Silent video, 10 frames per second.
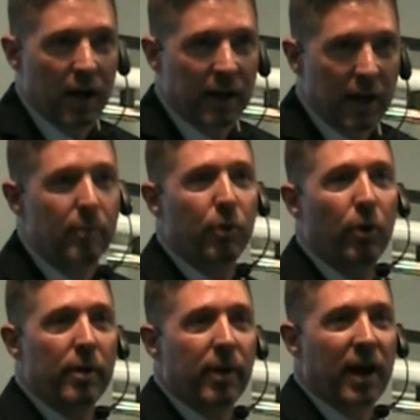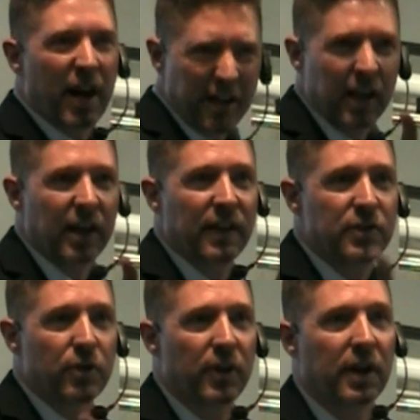get employee by ID and that
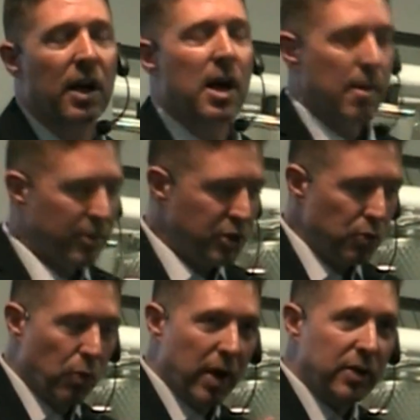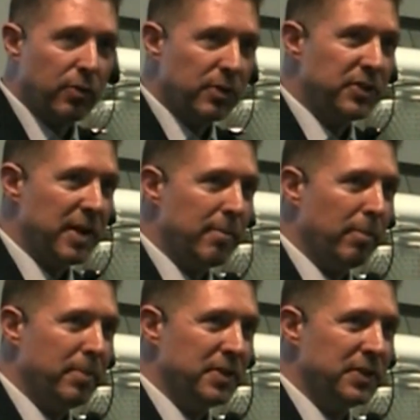sort of thing. But you want it to resemble
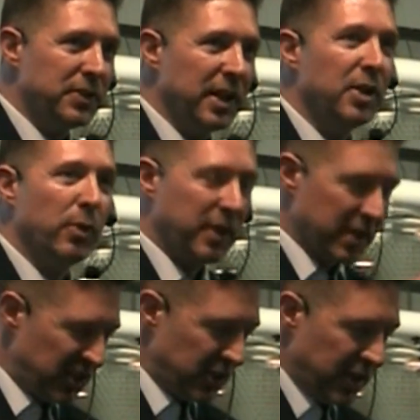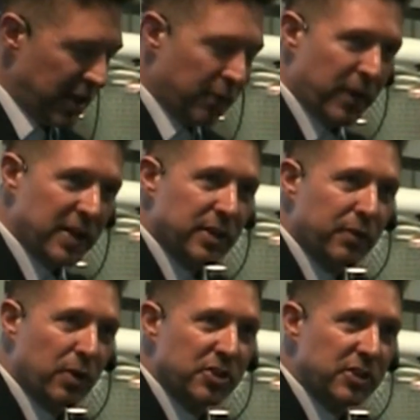business data. You want the interface of
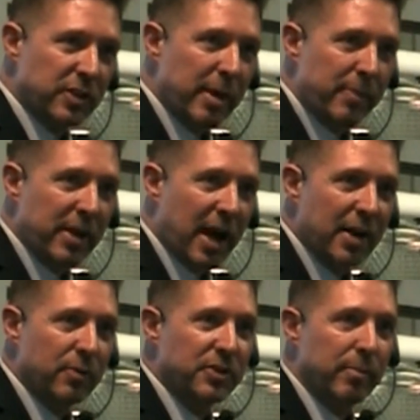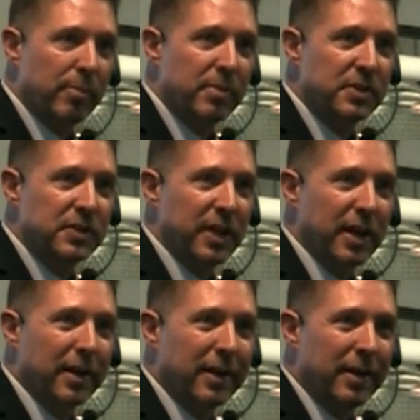your system API to resemble business
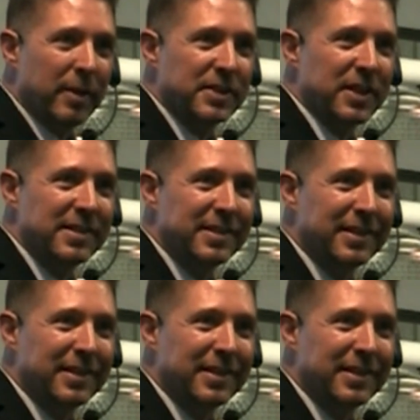data. Make sense?